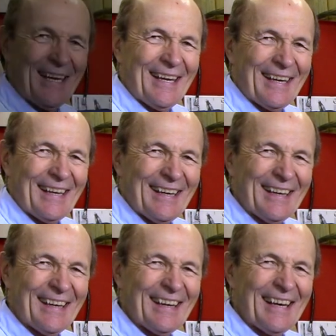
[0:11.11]

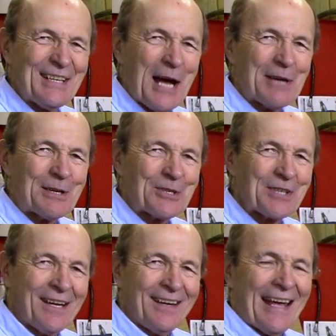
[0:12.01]
hey
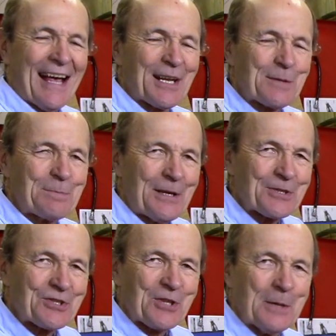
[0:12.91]
divers, Alec
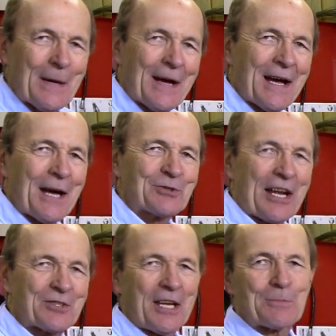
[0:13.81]
Peirce Scuba
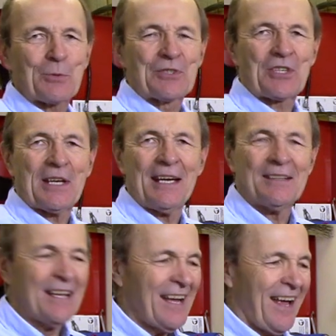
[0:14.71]
Tech Tips once
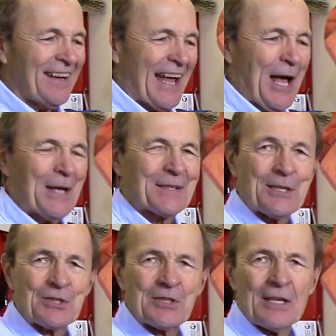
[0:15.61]
again. Now
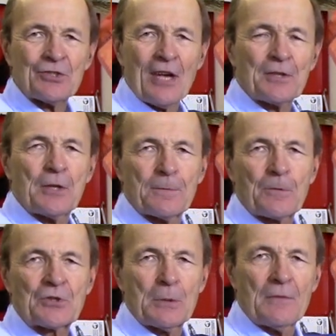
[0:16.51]
this uh, tech tip
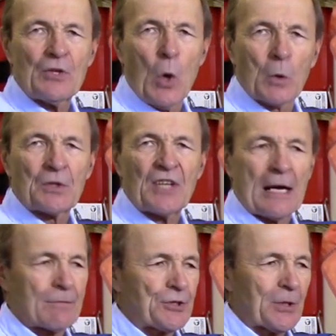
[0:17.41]
for some of the older
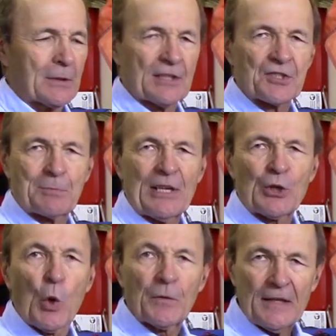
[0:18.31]
divers you don't think is pretty
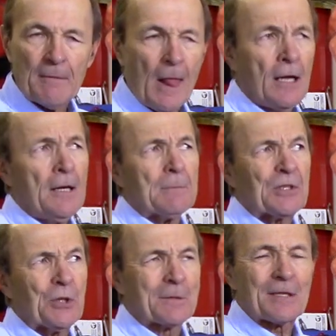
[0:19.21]
goofy,
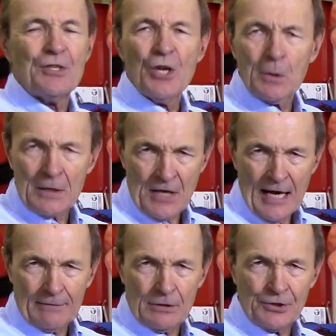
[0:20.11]
but you know for newer
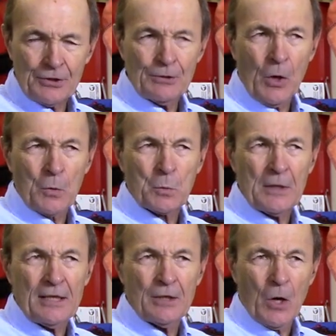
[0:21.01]
divers who don't
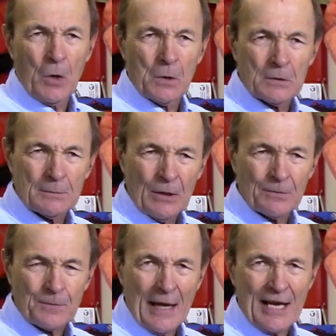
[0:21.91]
really know
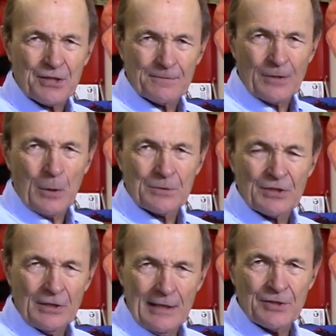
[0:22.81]
about flags and floats
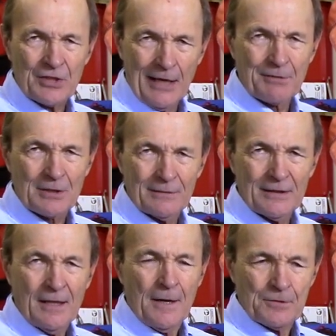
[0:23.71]
and the ins and outs of
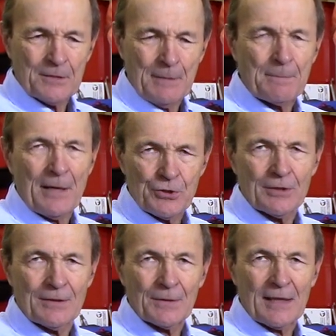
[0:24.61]
it, just be
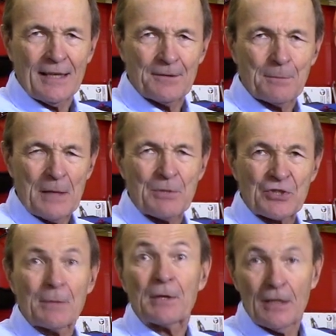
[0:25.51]
patient, okay? There might be
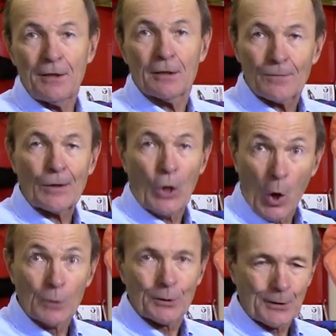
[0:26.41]
something in here for you
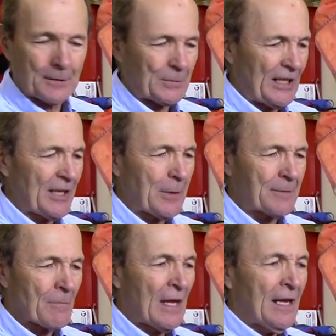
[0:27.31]
all to learn, but anyway,